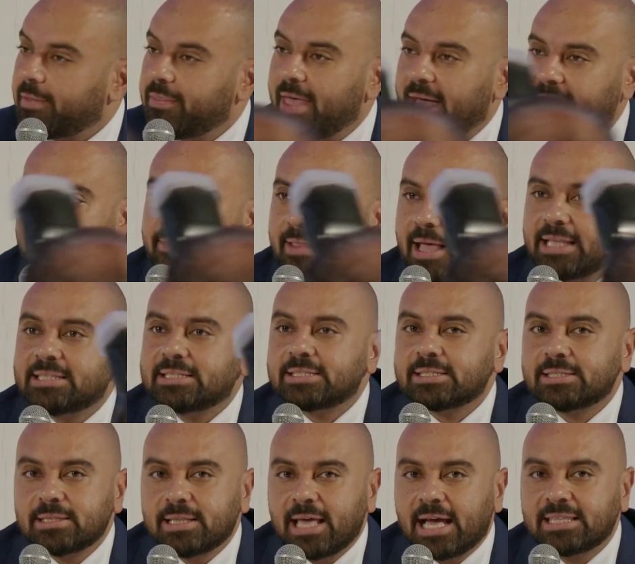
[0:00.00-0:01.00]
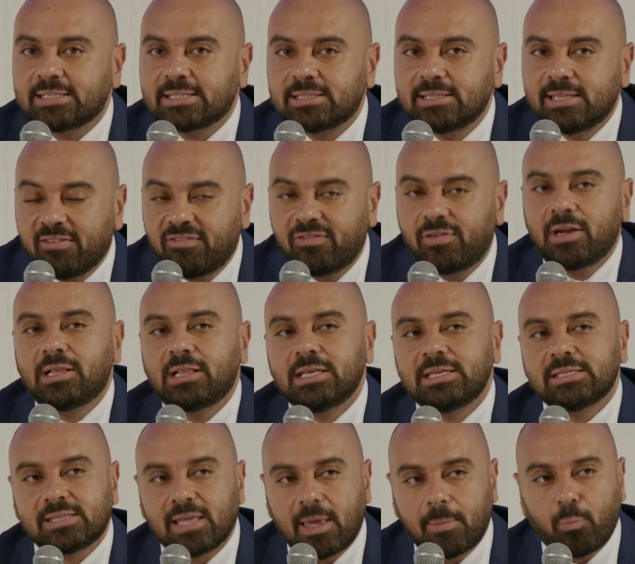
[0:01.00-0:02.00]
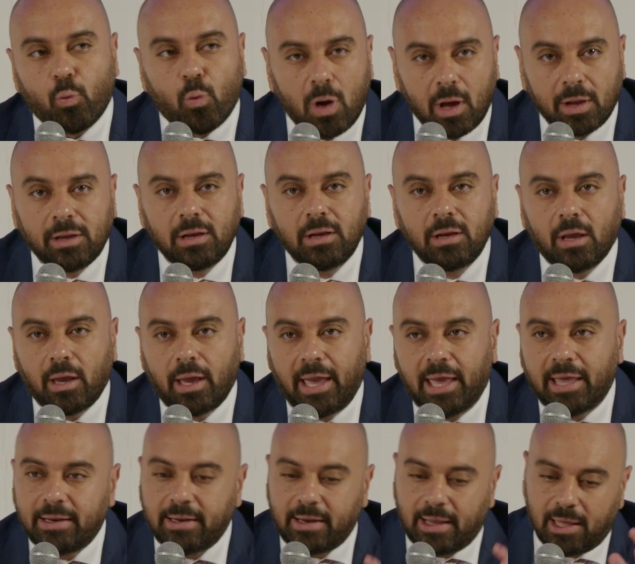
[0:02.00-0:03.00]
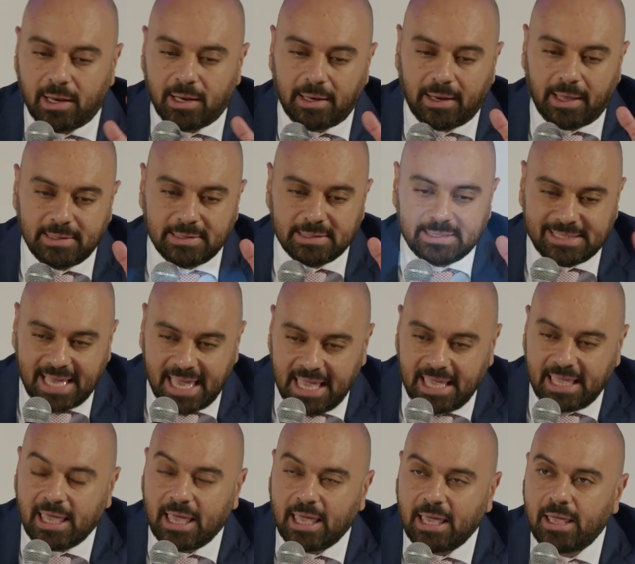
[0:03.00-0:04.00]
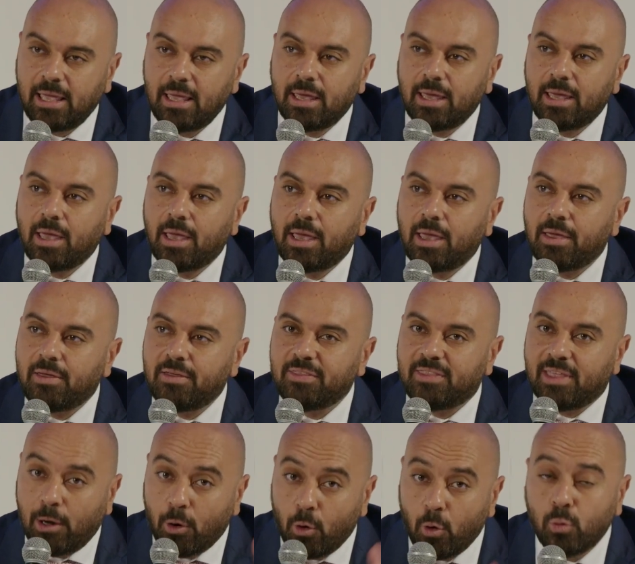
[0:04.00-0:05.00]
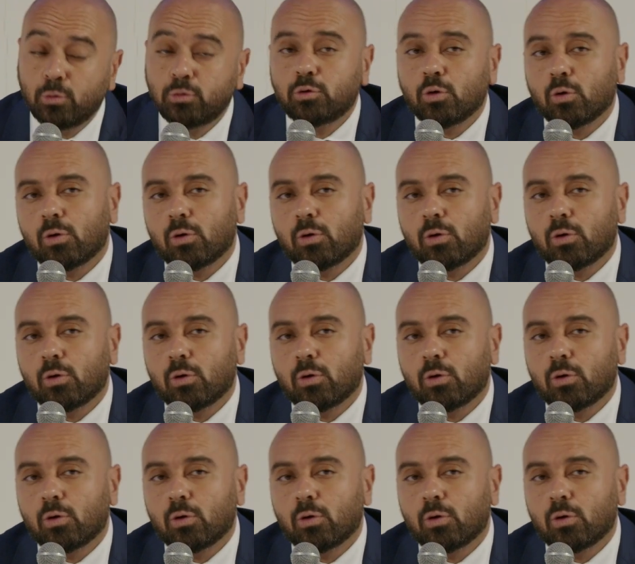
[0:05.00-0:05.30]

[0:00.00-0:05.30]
That's definitely step one in taking the load